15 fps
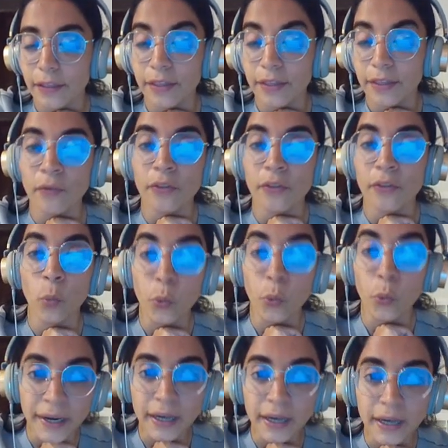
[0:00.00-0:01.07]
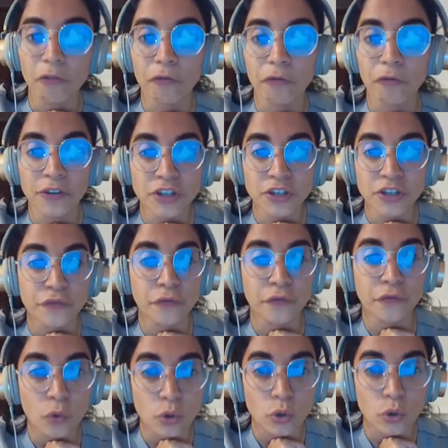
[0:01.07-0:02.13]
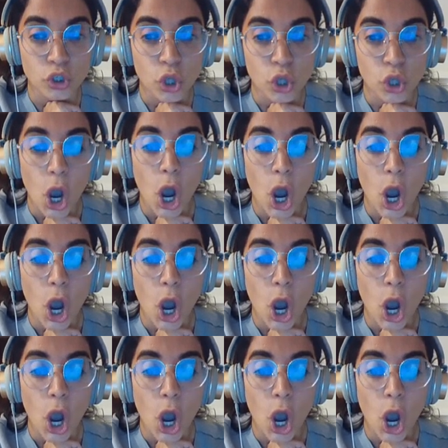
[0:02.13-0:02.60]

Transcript: the work of this force